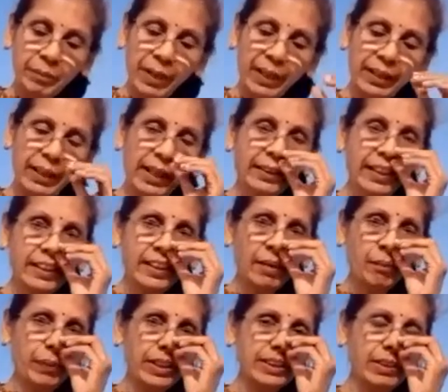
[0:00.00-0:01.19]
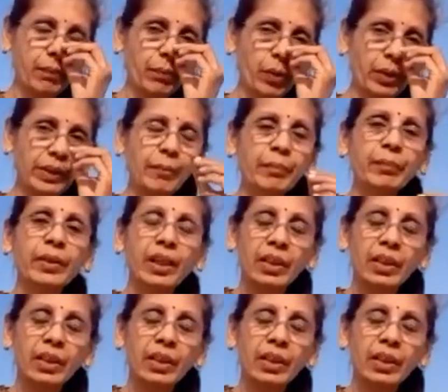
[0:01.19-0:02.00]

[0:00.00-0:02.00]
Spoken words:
men, and then impress upon them.